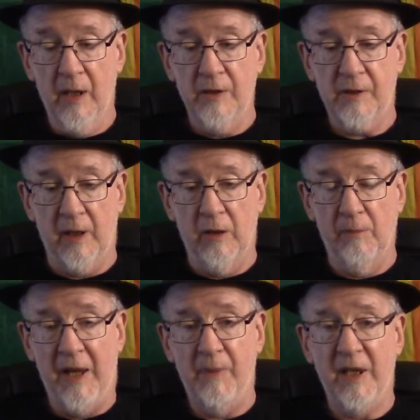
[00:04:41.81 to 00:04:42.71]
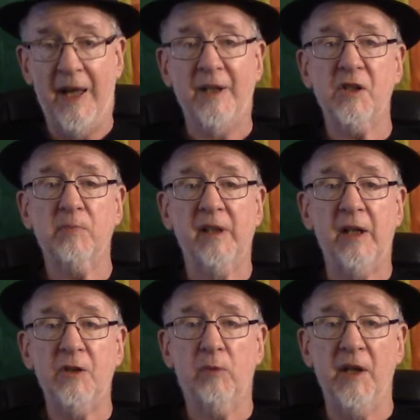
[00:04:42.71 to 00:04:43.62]
So maybe that
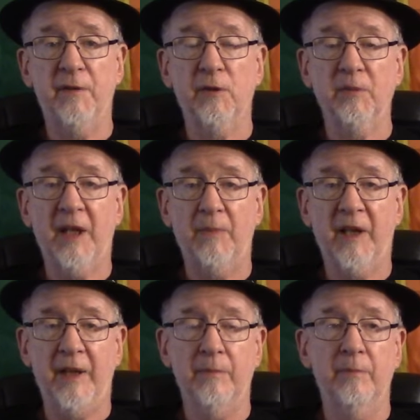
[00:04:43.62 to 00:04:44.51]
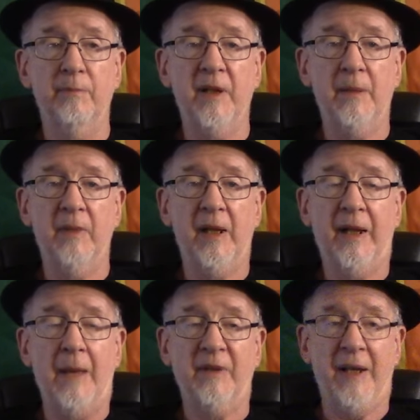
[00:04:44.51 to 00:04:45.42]
explains why the film kept
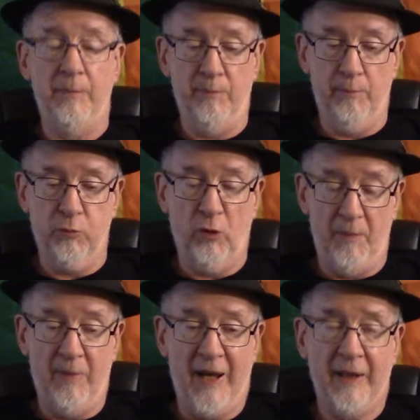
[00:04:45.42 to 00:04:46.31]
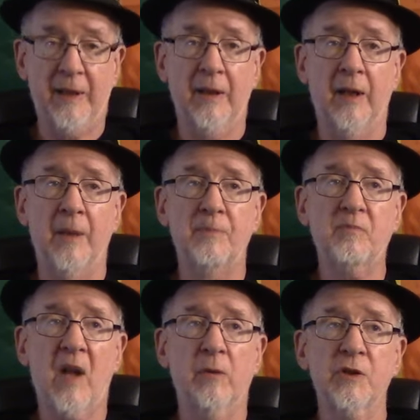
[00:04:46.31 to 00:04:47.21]
getting brought back.
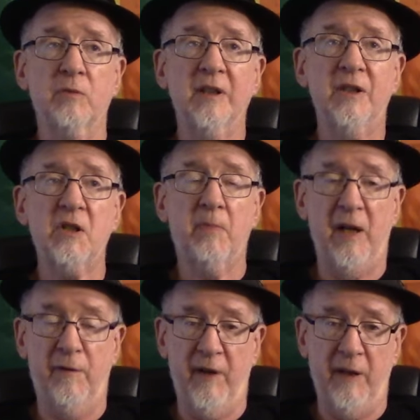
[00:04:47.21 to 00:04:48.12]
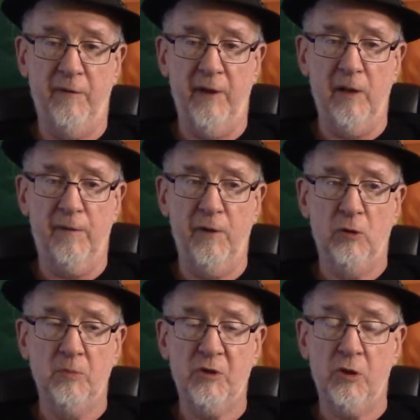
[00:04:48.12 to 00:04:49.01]
It was released by Fanfare
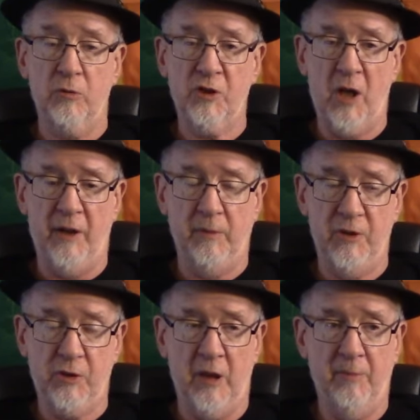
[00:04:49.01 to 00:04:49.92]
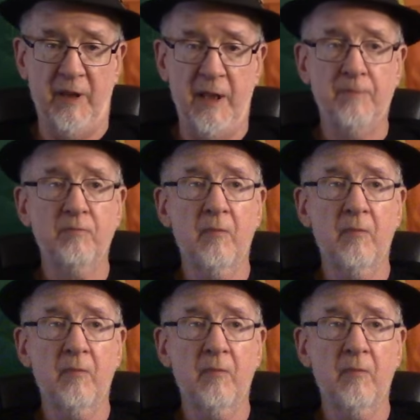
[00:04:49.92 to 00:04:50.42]
Films, Joe Solomon's company.